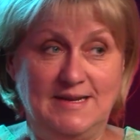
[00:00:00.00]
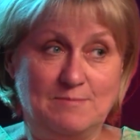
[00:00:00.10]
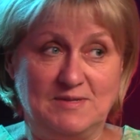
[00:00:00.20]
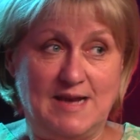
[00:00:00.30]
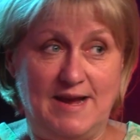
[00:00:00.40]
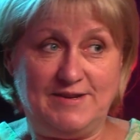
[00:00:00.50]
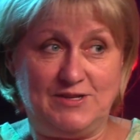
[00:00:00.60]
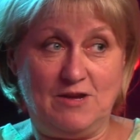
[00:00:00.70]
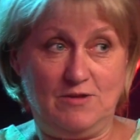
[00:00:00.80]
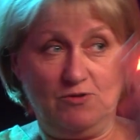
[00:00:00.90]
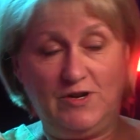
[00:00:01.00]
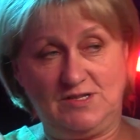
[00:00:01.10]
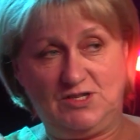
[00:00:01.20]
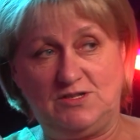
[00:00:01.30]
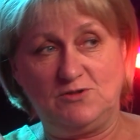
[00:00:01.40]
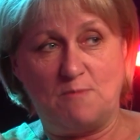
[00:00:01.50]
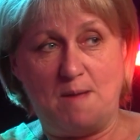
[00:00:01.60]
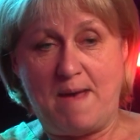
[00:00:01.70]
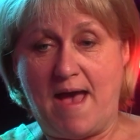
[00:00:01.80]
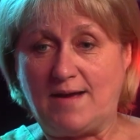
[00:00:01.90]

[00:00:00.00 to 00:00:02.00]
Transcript: upstage, so the audience just saw my back.